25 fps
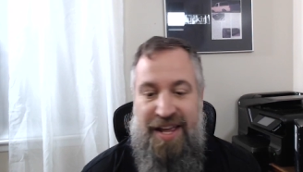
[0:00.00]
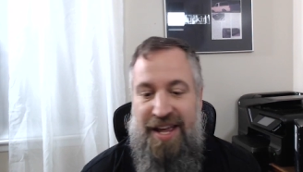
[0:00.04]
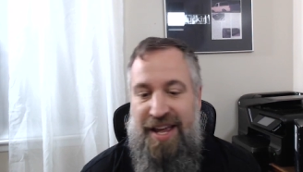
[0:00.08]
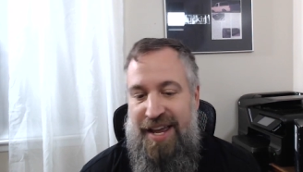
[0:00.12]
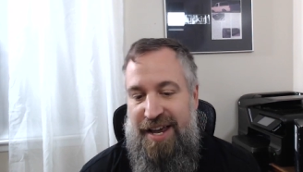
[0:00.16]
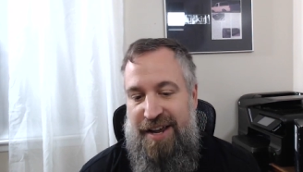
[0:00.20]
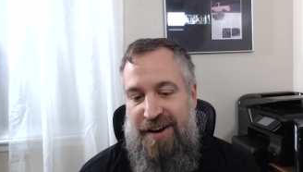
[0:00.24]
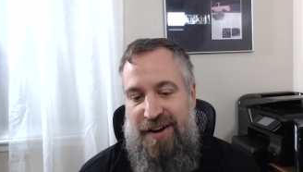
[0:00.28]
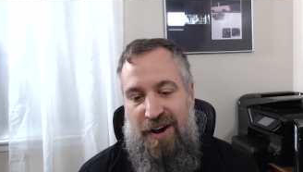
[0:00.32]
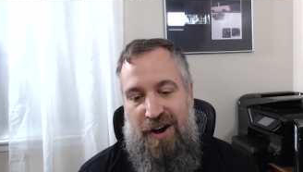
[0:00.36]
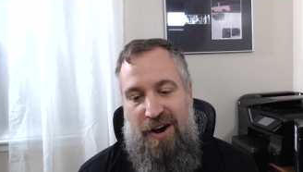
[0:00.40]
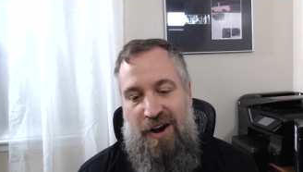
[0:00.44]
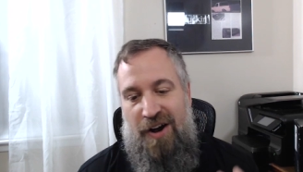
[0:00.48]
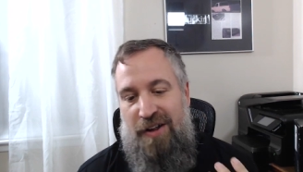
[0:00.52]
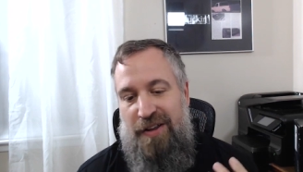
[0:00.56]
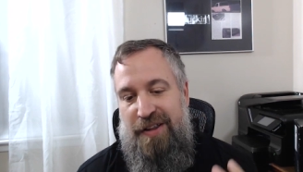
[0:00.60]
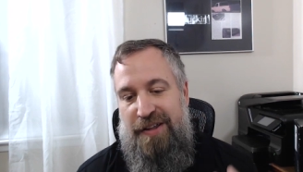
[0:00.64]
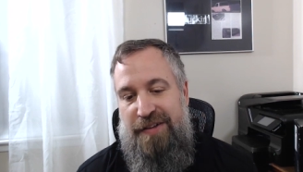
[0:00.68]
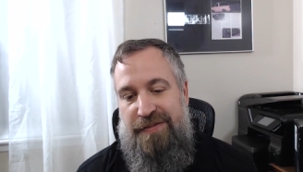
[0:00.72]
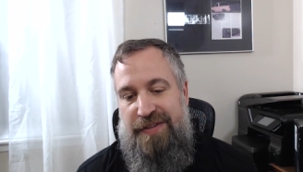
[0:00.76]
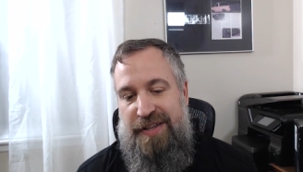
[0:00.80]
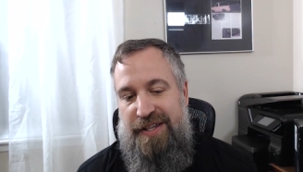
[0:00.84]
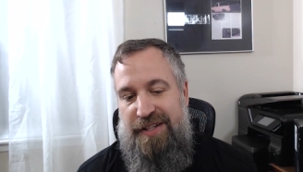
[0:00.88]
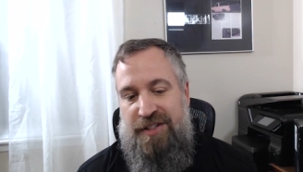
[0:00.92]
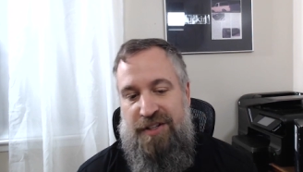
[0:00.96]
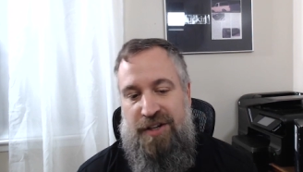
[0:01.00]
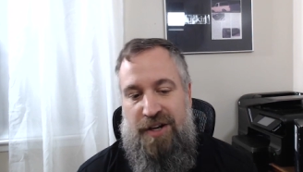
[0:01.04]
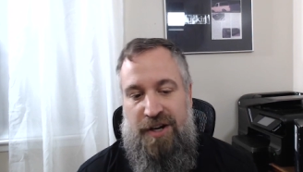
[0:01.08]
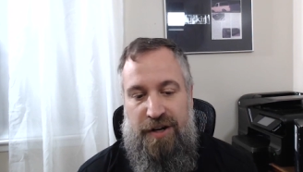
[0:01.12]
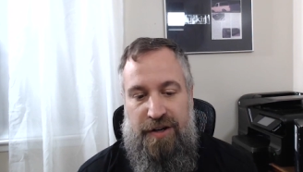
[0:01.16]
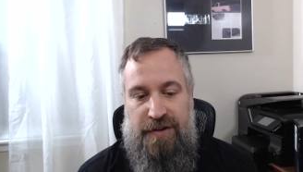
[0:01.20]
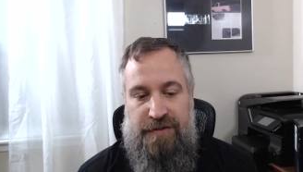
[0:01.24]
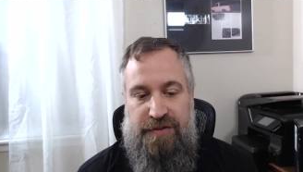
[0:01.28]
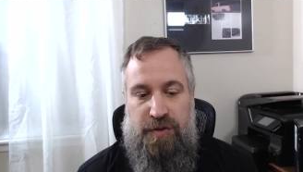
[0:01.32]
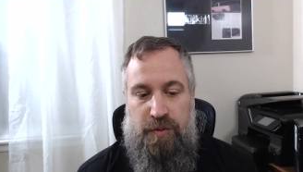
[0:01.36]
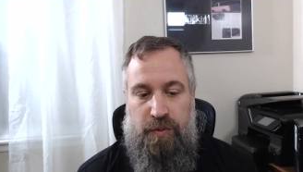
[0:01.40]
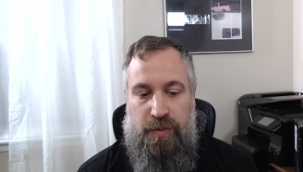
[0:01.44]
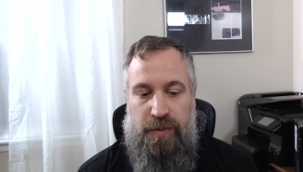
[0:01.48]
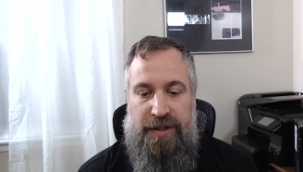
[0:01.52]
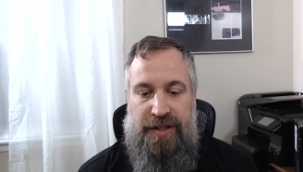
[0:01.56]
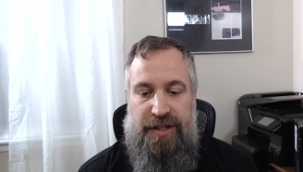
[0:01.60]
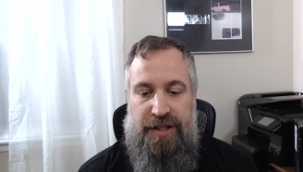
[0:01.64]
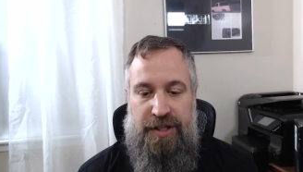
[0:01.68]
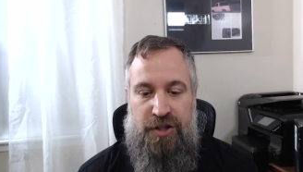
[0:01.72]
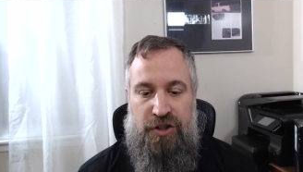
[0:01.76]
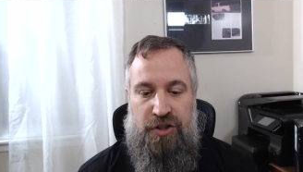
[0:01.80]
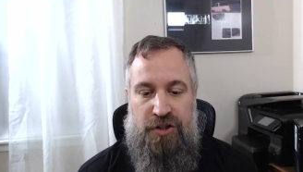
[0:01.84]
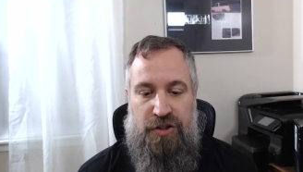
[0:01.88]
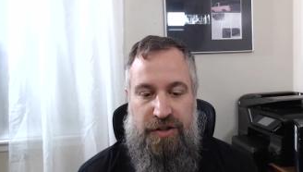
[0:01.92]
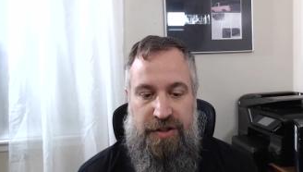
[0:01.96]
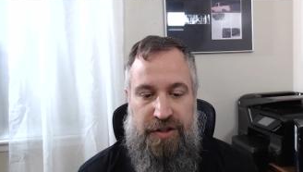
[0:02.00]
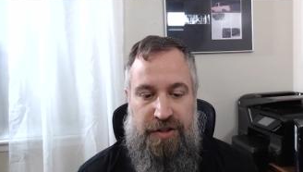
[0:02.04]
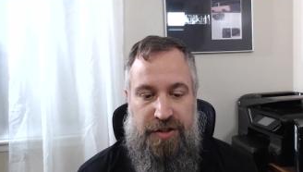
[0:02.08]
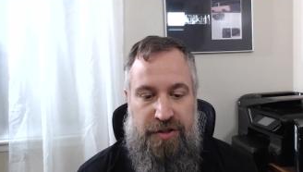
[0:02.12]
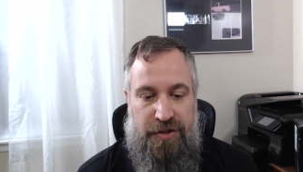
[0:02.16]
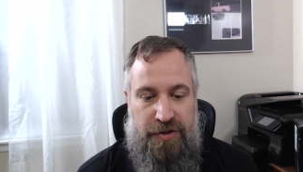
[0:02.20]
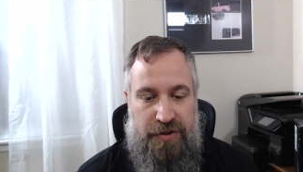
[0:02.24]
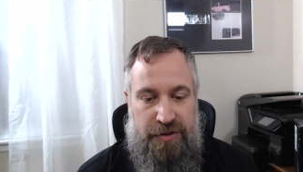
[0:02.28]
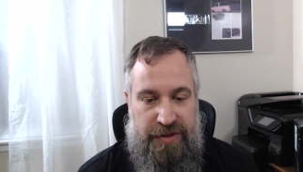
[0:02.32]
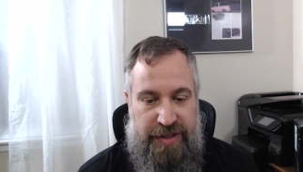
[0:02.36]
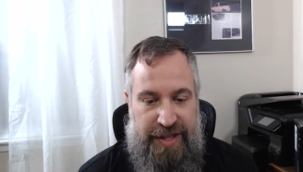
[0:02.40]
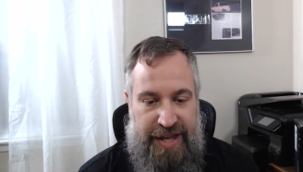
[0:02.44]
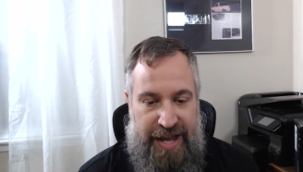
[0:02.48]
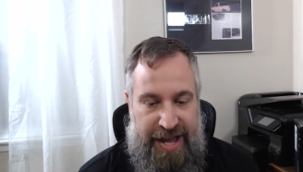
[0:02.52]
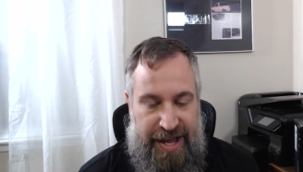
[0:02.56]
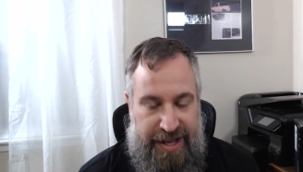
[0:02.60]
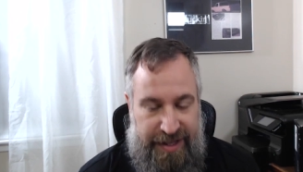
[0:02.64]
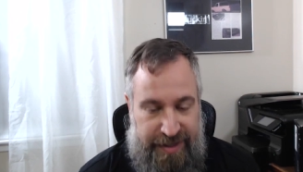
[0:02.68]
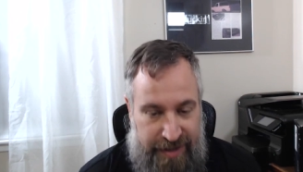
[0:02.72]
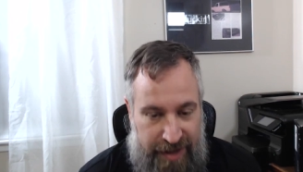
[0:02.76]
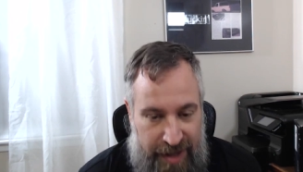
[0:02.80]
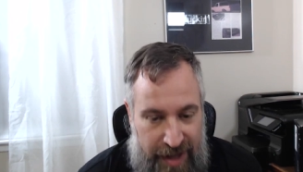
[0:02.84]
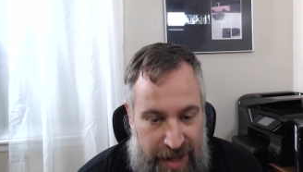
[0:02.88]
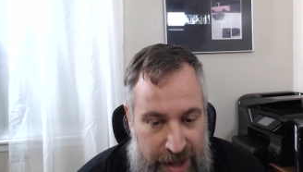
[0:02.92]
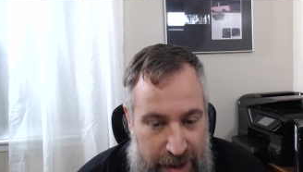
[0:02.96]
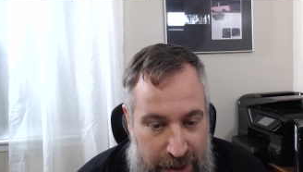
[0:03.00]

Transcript: And all of these curves really should do that.